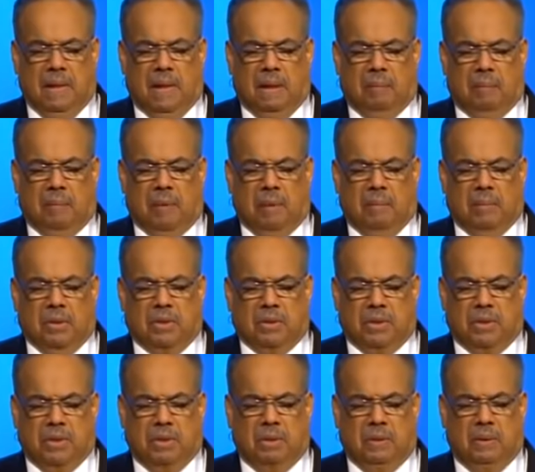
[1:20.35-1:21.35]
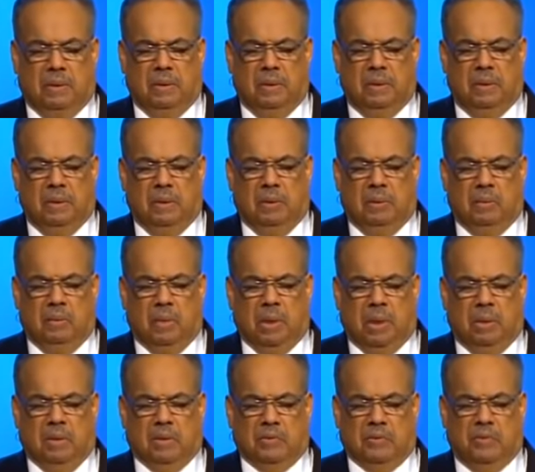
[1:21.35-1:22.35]
I promised you when
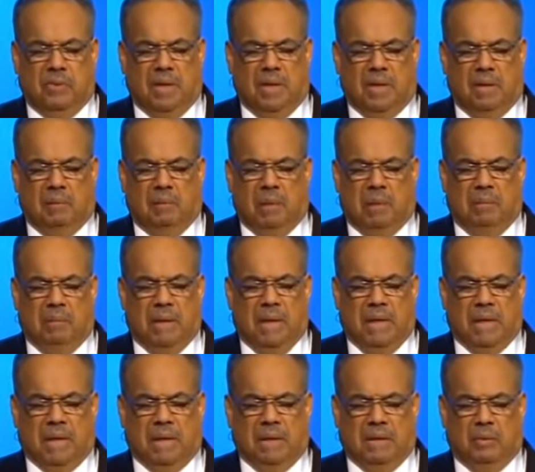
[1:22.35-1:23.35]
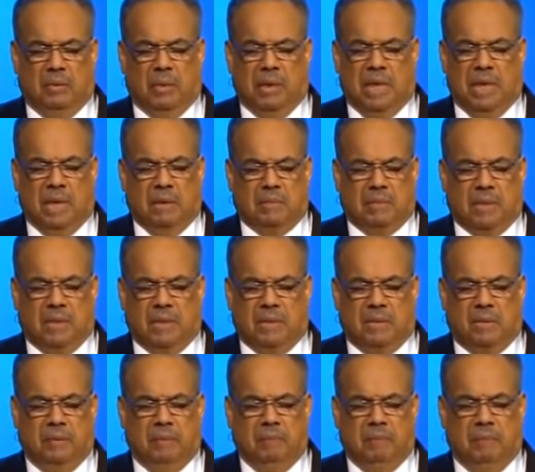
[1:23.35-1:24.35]
I was flat on my back in the rehab
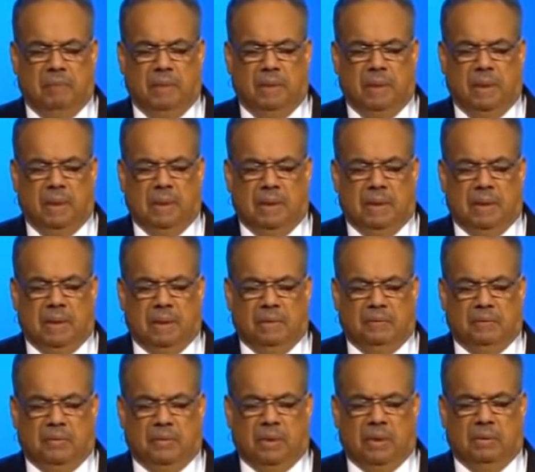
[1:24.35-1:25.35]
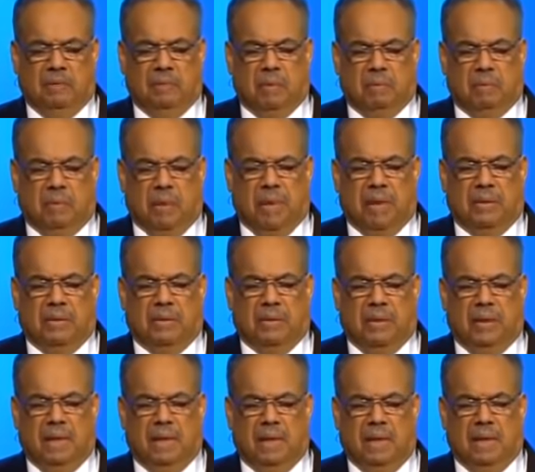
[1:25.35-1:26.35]
center that if you'd give me
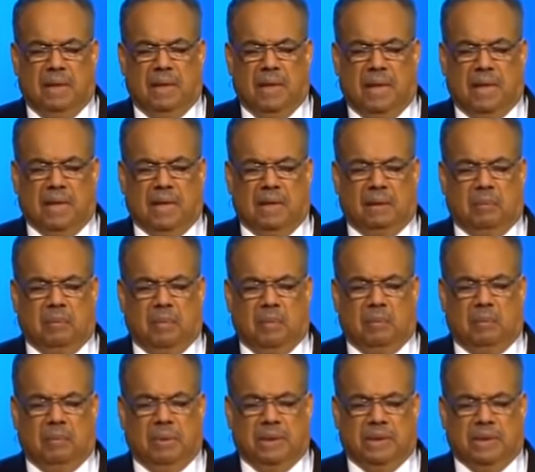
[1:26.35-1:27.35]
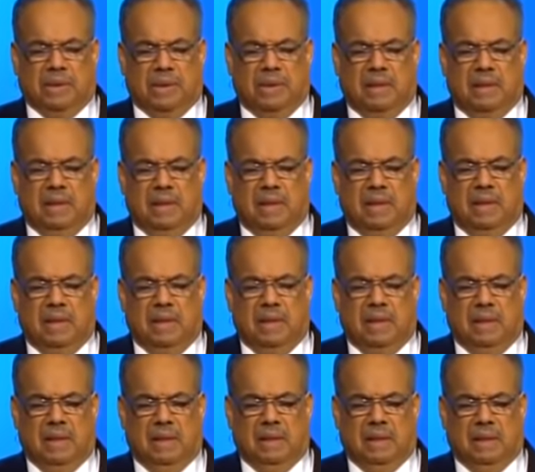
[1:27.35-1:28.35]
breath, I'd keep on preaching.
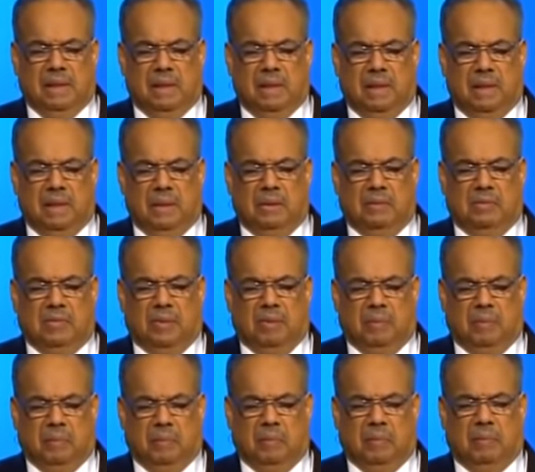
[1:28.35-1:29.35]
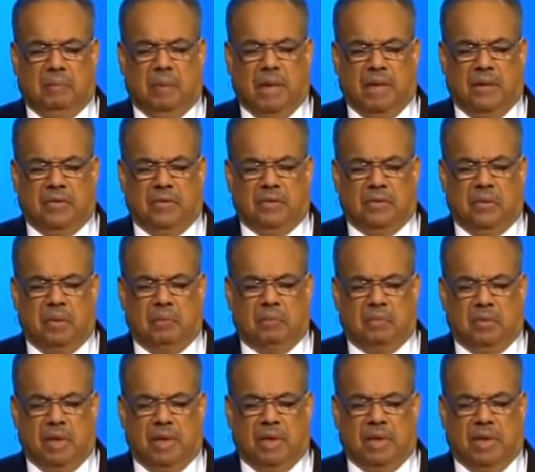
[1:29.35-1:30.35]
You've given me breath, so I'm
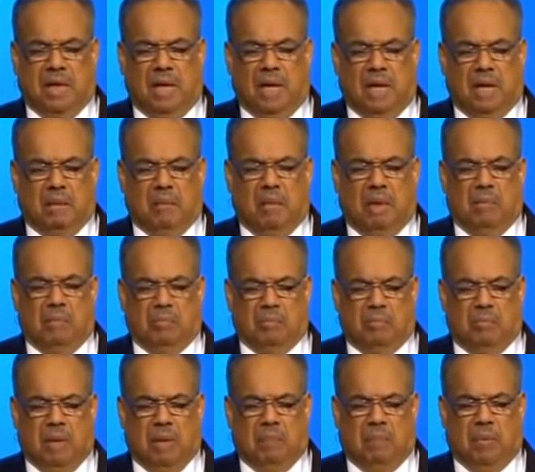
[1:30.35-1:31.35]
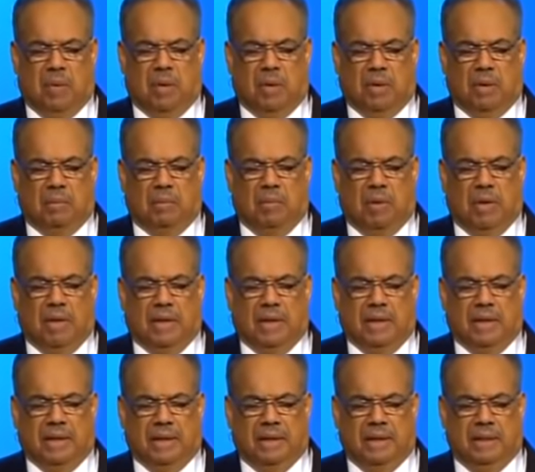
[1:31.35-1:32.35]
trying to honor my part of the
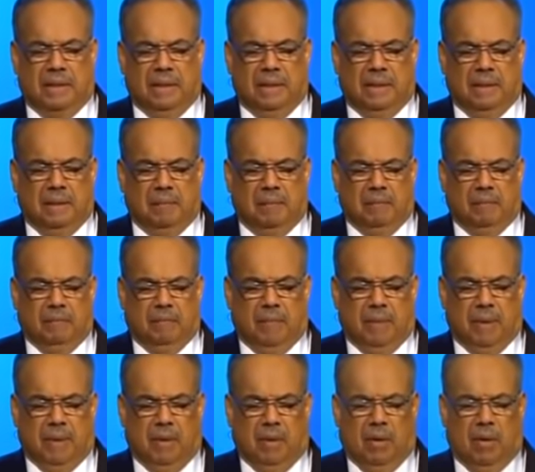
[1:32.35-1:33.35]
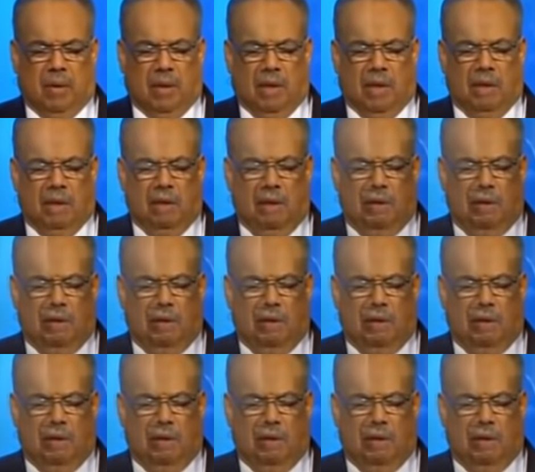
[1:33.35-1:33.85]
bargain. Oh,